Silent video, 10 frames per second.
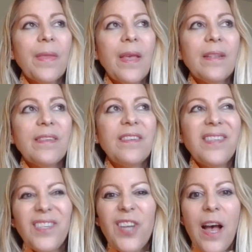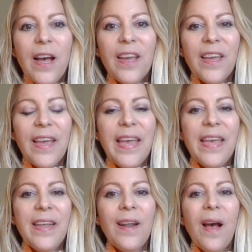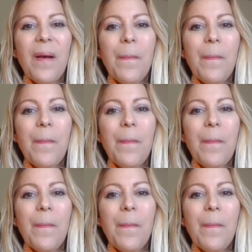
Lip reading: gets stuck in